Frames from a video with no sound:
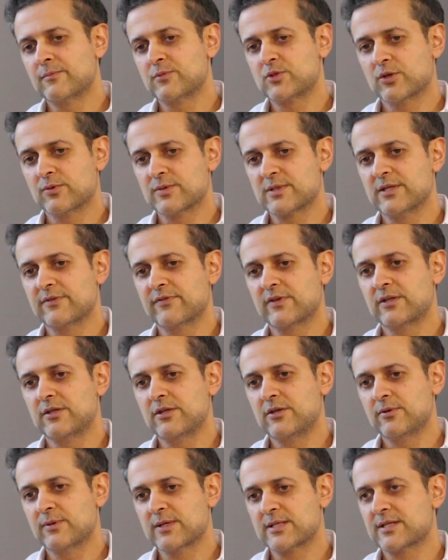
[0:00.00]
Joel was living
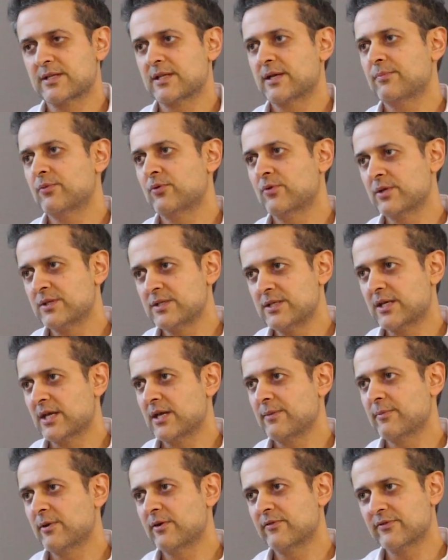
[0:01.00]
in the US at that point. He
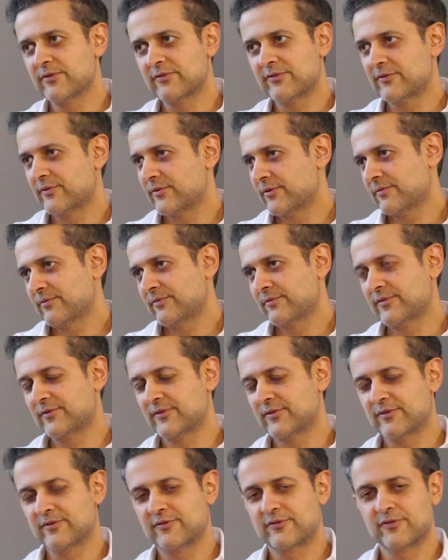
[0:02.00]
came over for
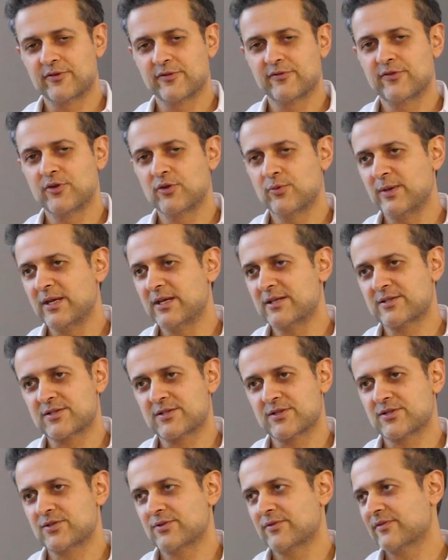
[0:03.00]
a few
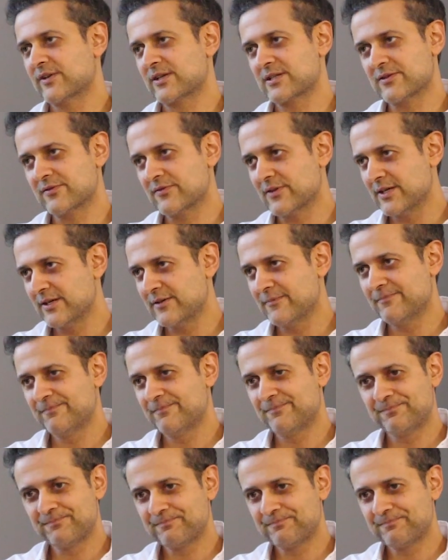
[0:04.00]
weeks just to effectively